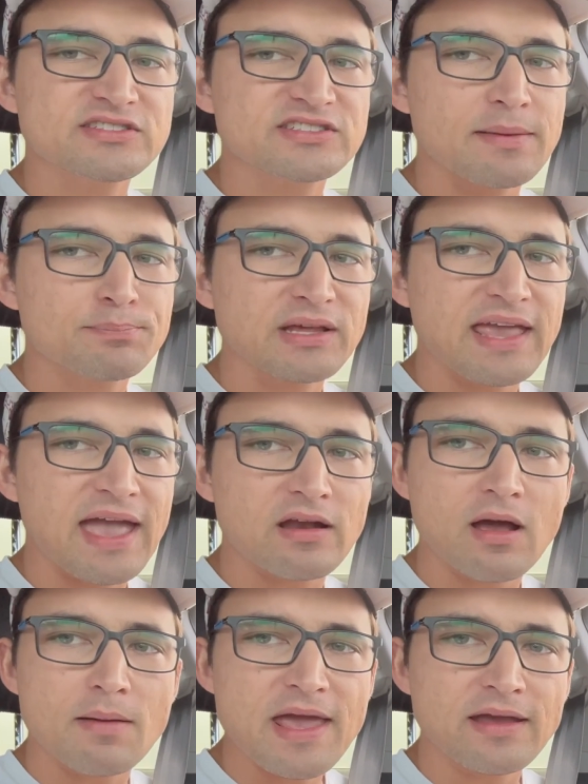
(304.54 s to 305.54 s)
simply
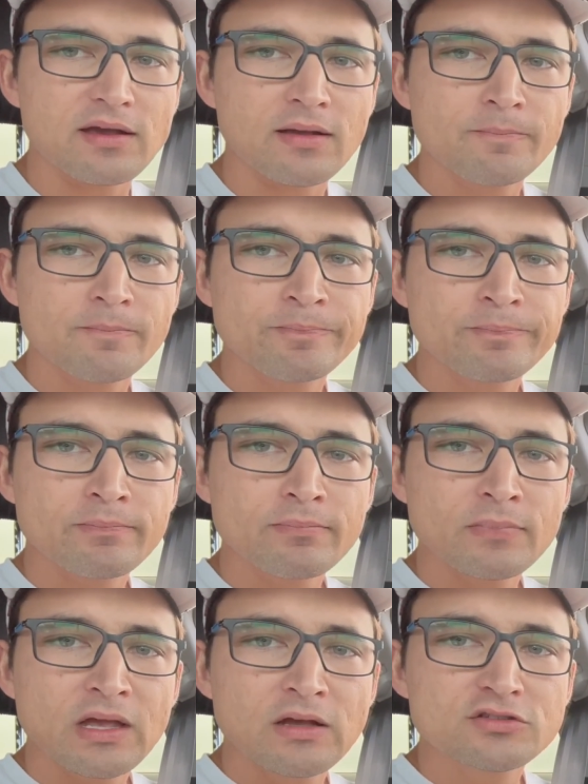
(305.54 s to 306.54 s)
cannot make.
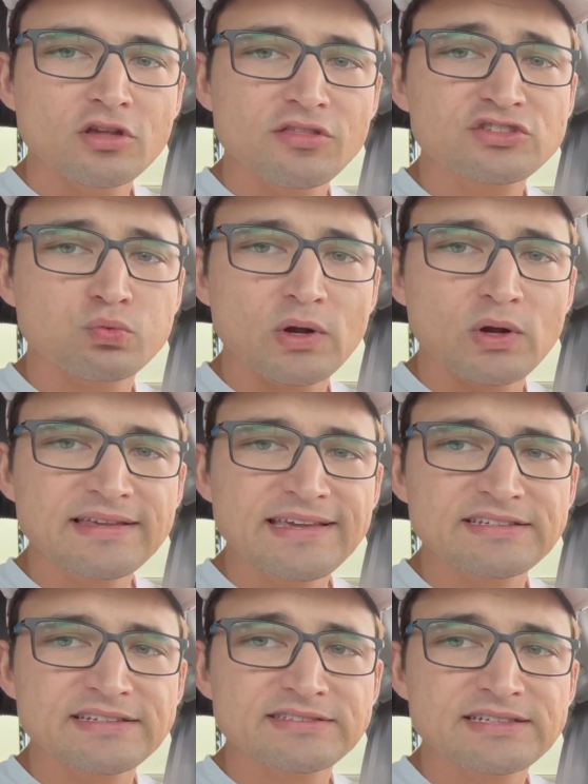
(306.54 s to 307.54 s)
So this really
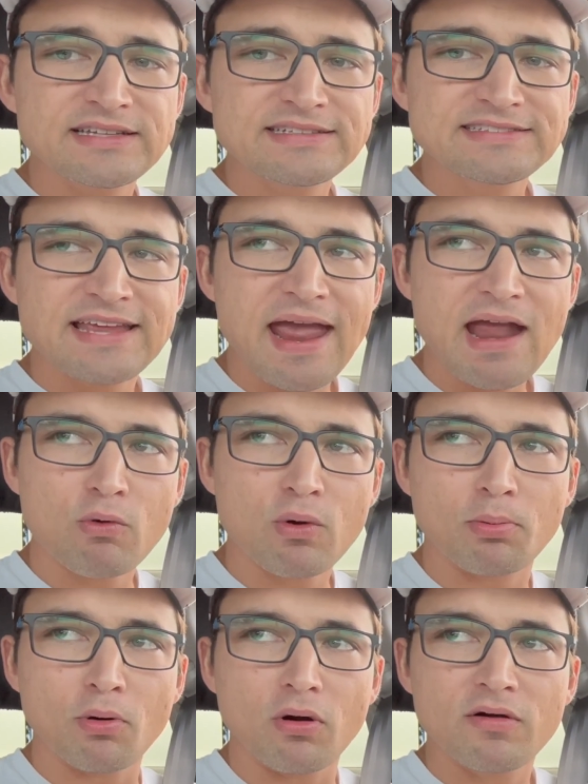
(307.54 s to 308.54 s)
is
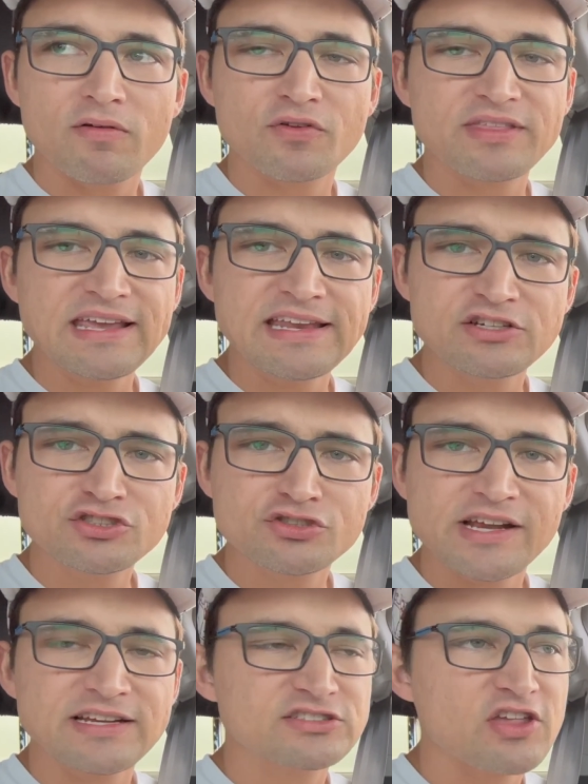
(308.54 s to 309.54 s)
terrible for the
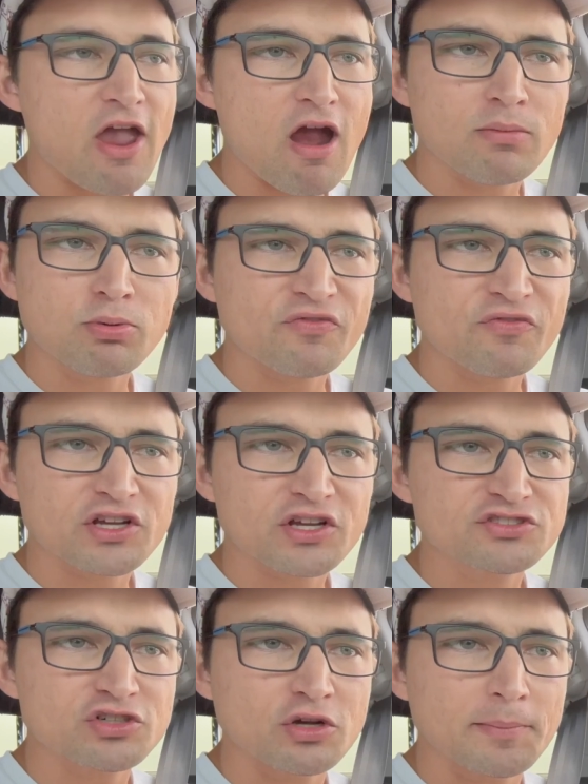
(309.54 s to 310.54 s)
industry and it's terrible for
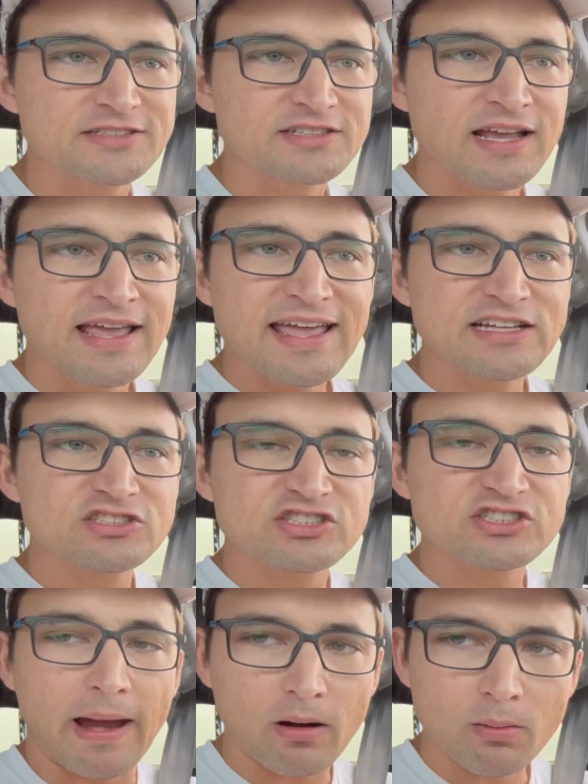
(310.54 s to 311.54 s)
consumers. It's
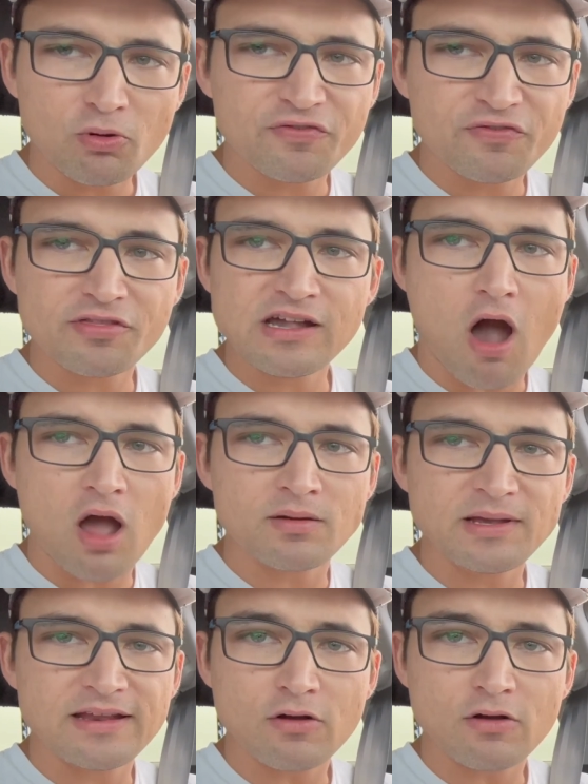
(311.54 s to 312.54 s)
terrible for the
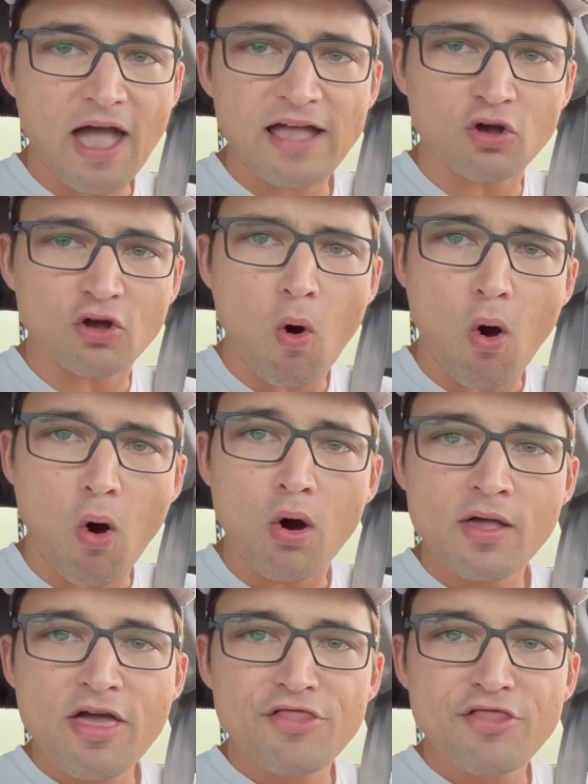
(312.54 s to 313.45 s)
economy as a whole.